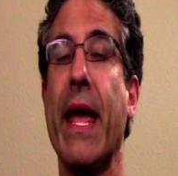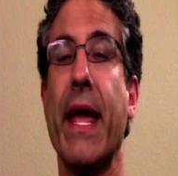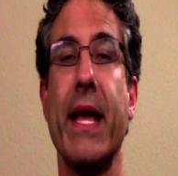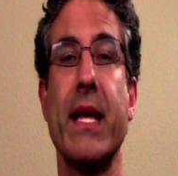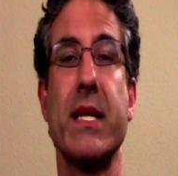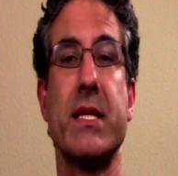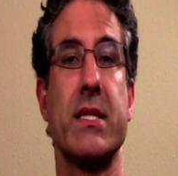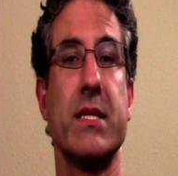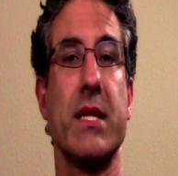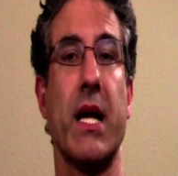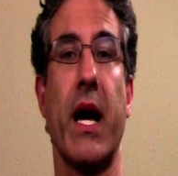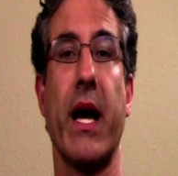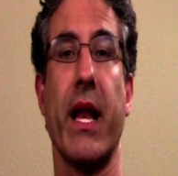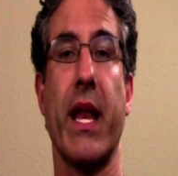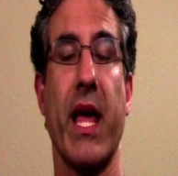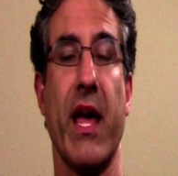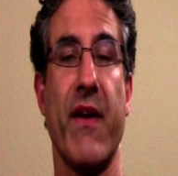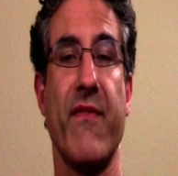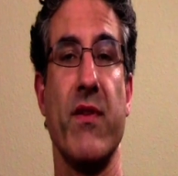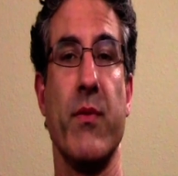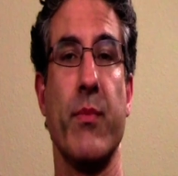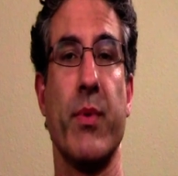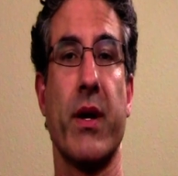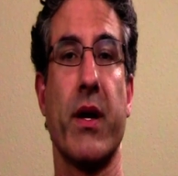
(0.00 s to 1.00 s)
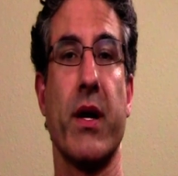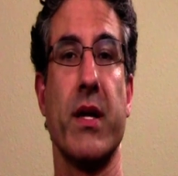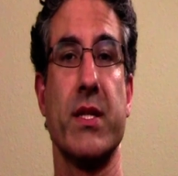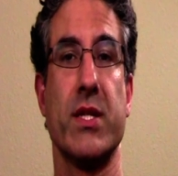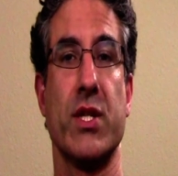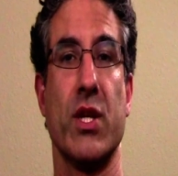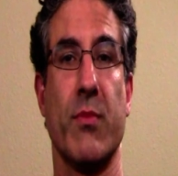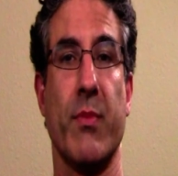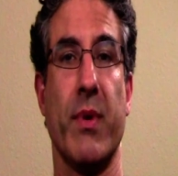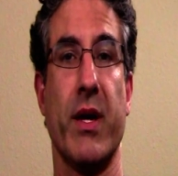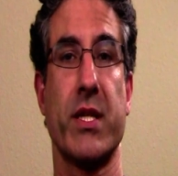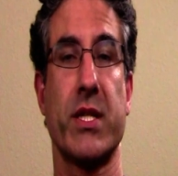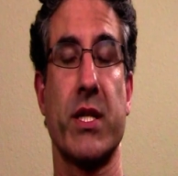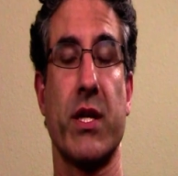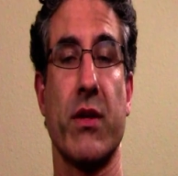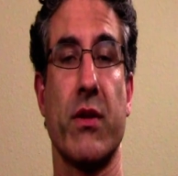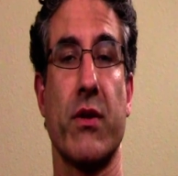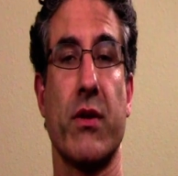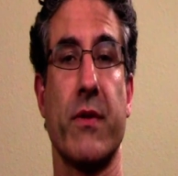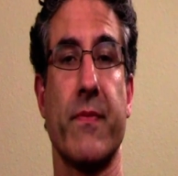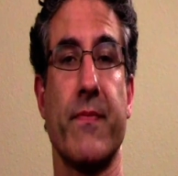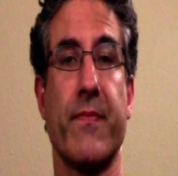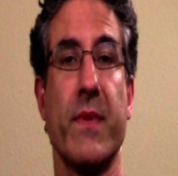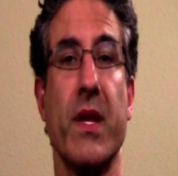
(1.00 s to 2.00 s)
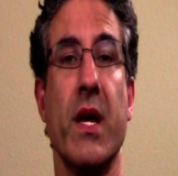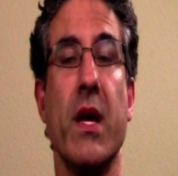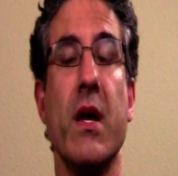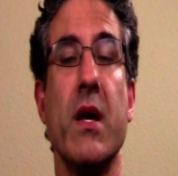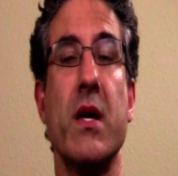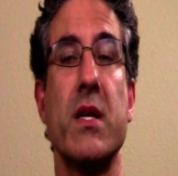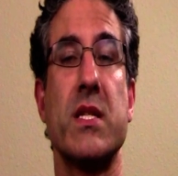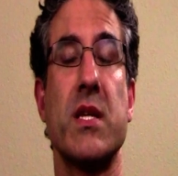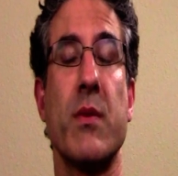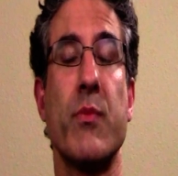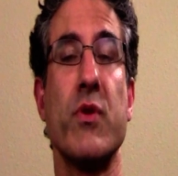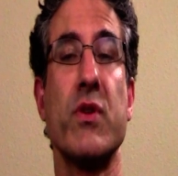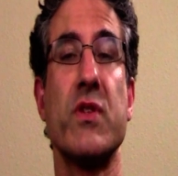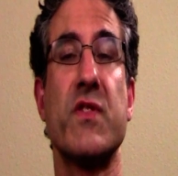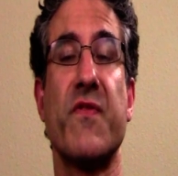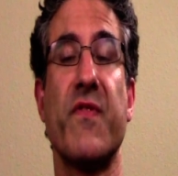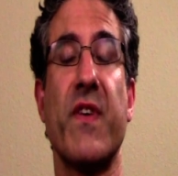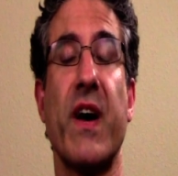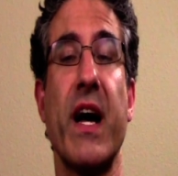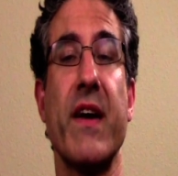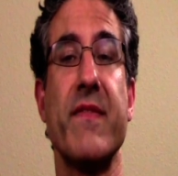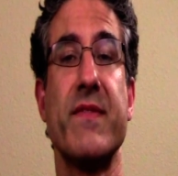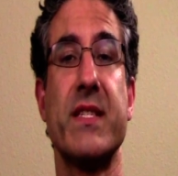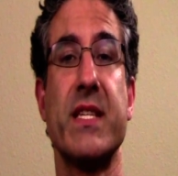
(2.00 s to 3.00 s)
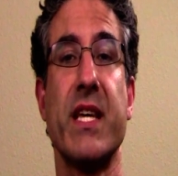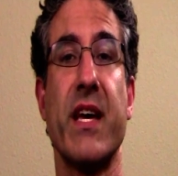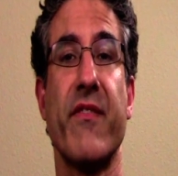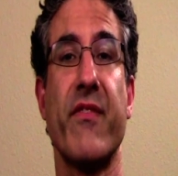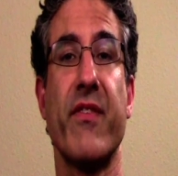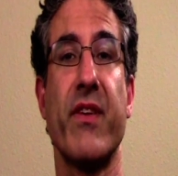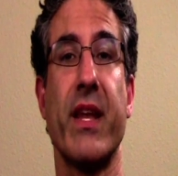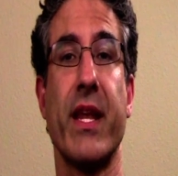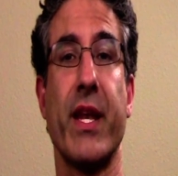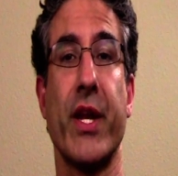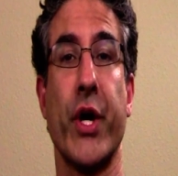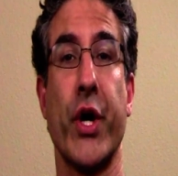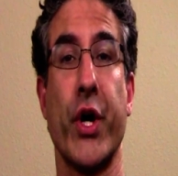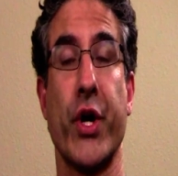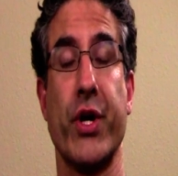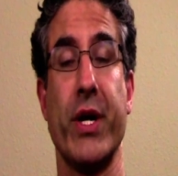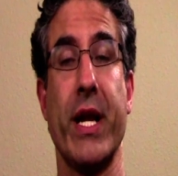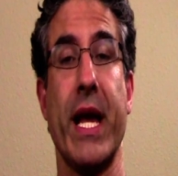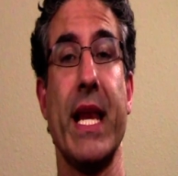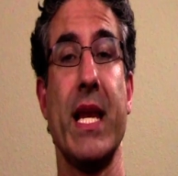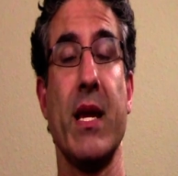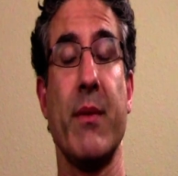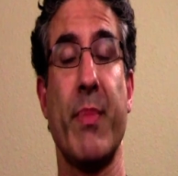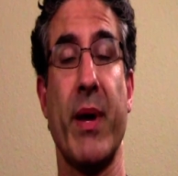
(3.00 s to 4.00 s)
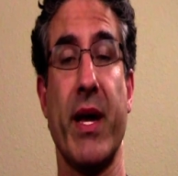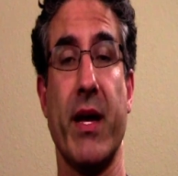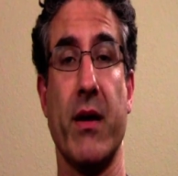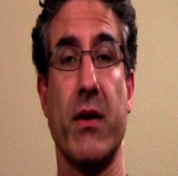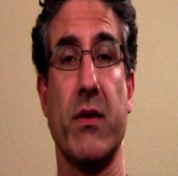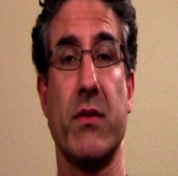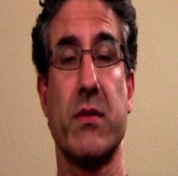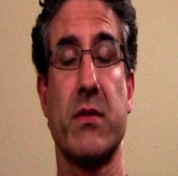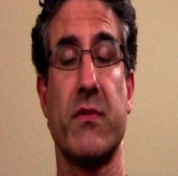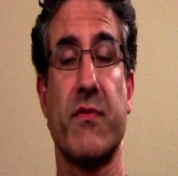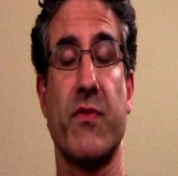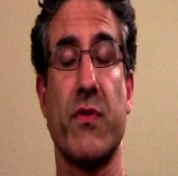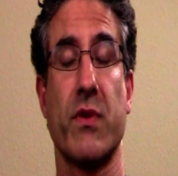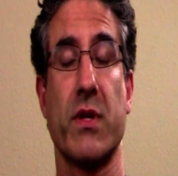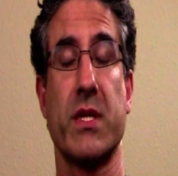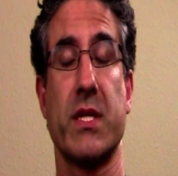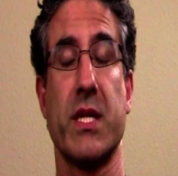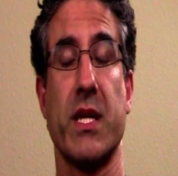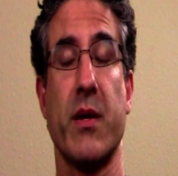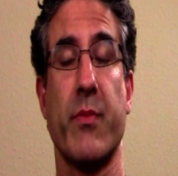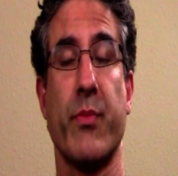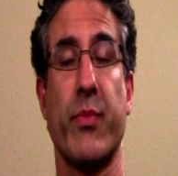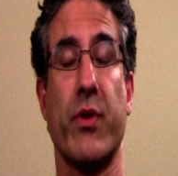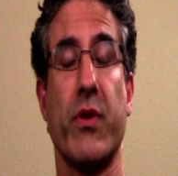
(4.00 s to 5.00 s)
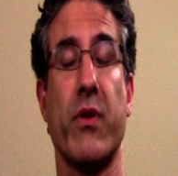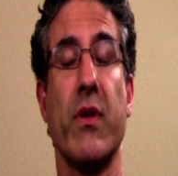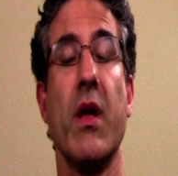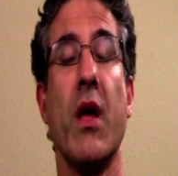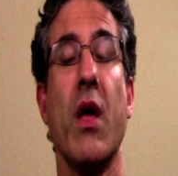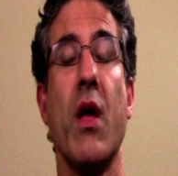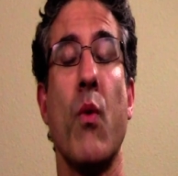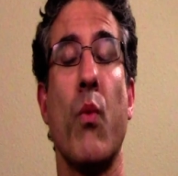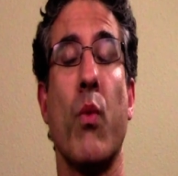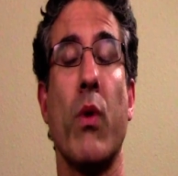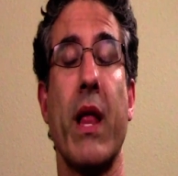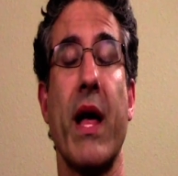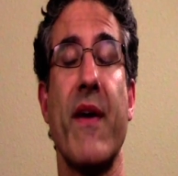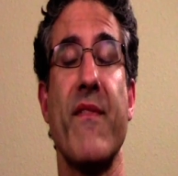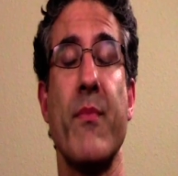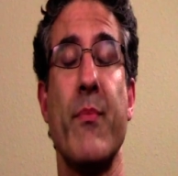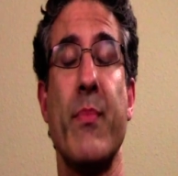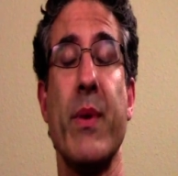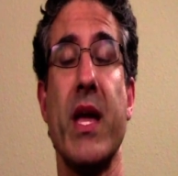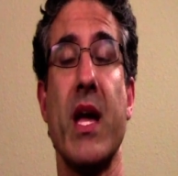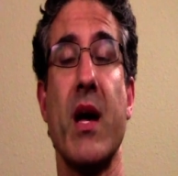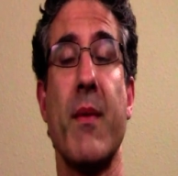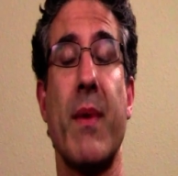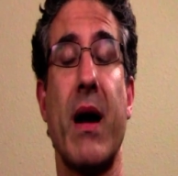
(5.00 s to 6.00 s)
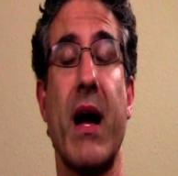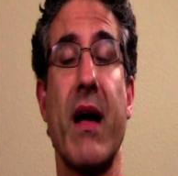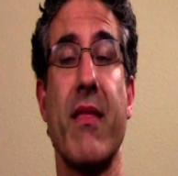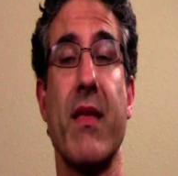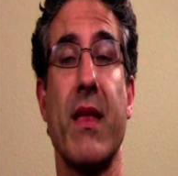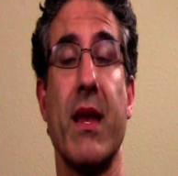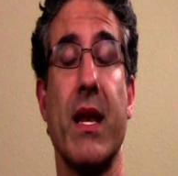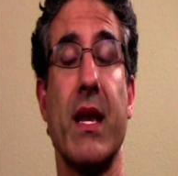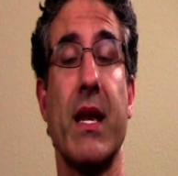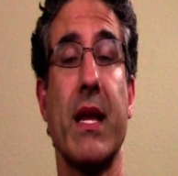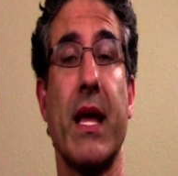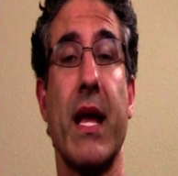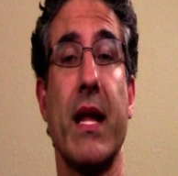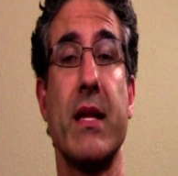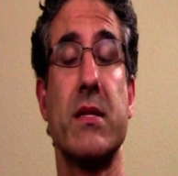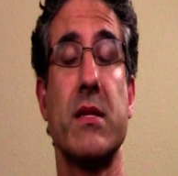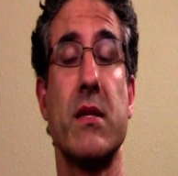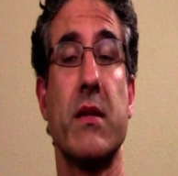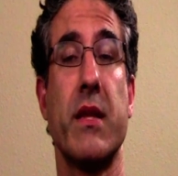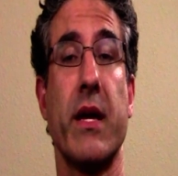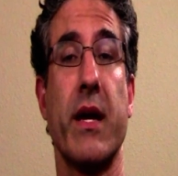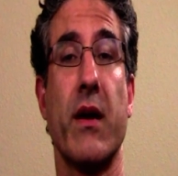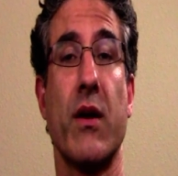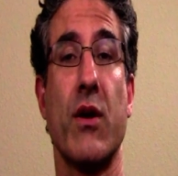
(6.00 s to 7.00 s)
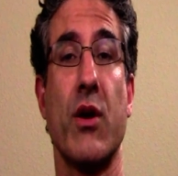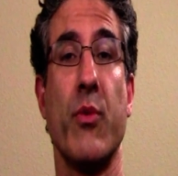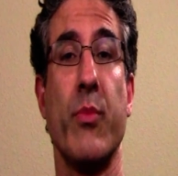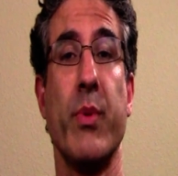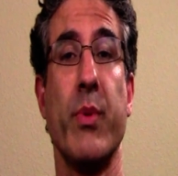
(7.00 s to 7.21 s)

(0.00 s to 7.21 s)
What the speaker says: is not heavy because they're muscular. Somebody who's 5'7 and 180 pounds, for example, will have a BMI that indicates that they are